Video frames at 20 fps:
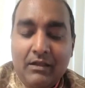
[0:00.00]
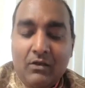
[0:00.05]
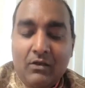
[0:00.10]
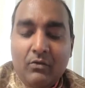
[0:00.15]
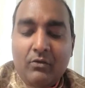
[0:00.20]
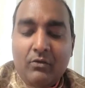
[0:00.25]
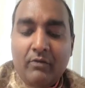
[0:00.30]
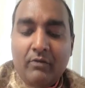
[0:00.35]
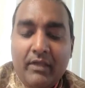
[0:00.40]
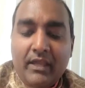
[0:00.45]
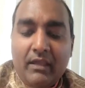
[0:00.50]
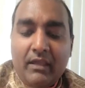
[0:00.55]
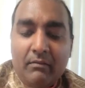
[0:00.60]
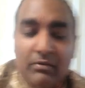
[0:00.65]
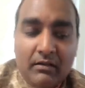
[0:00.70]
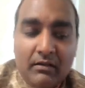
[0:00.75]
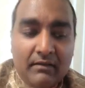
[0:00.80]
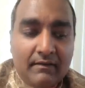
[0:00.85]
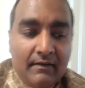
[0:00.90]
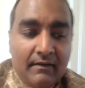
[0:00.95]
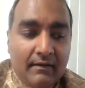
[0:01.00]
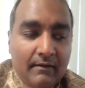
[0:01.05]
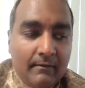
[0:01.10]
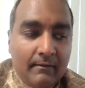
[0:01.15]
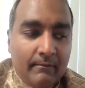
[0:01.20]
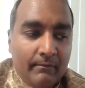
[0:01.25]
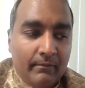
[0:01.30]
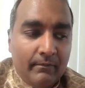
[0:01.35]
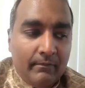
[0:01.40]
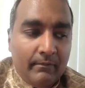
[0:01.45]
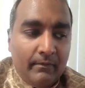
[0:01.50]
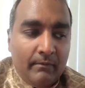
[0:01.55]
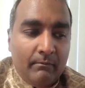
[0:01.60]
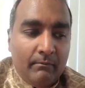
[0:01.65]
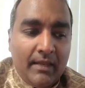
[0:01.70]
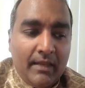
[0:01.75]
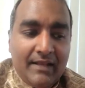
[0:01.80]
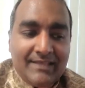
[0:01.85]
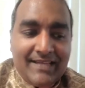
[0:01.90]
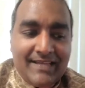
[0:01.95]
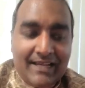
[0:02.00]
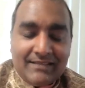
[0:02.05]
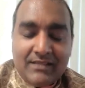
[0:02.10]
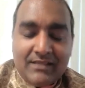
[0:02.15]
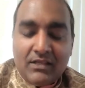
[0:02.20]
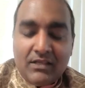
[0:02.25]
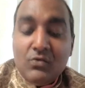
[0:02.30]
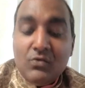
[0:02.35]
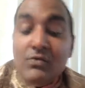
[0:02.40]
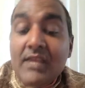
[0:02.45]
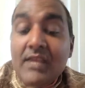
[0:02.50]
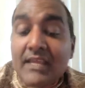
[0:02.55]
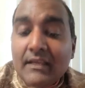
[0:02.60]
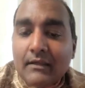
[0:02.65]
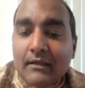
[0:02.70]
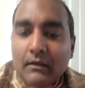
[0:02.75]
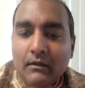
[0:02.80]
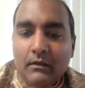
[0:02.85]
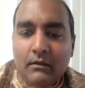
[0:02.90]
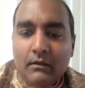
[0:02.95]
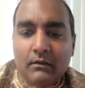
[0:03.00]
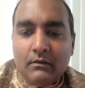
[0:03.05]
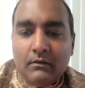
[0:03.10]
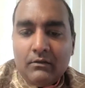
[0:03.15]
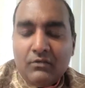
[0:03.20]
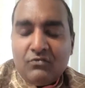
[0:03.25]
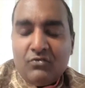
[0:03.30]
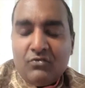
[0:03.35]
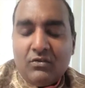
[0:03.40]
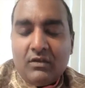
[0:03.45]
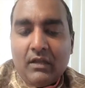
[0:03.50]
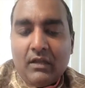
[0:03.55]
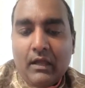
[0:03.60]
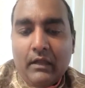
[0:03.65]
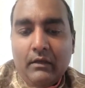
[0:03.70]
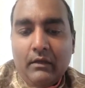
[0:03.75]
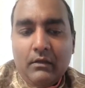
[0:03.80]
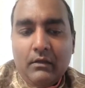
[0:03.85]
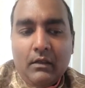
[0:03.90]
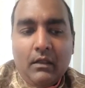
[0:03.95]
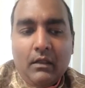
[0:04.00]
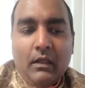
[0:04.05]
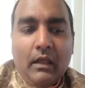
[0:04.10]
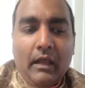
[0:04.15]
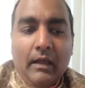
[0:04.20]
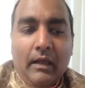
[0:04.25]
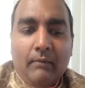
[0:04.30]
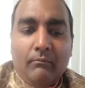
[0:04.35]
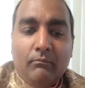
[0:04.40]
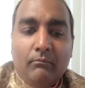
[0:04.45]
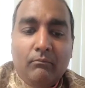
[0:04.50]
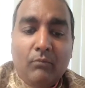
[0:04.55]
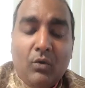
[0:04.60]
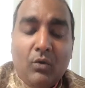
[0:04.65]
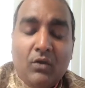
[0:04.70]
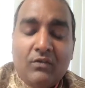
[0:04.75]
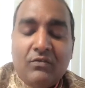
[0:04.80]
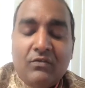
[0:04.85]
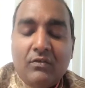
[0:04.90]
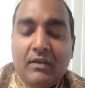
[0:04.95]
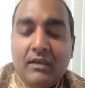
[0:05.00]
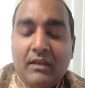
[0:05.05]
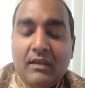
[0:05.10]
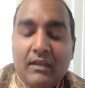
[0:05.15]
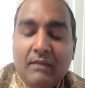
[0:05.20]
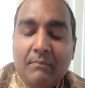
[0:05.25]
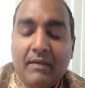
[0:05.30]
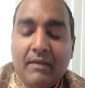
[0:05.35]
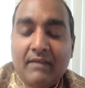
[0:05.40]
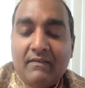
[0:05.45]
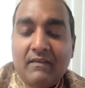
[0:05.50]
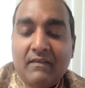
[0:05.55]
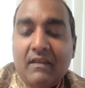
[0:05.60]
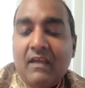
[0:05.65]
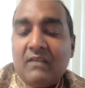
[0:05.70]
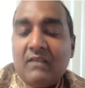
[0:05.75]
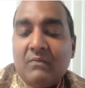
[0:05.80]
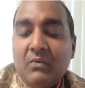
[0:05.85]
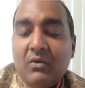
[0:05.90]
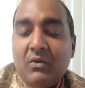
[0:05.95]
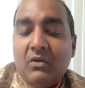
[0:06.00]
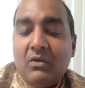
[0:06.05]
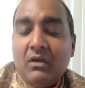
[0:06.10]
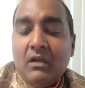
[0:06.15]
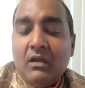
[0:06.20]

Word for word: We were able to make TASSA unique to Trinidad, um, more so than the other parts of diaspora.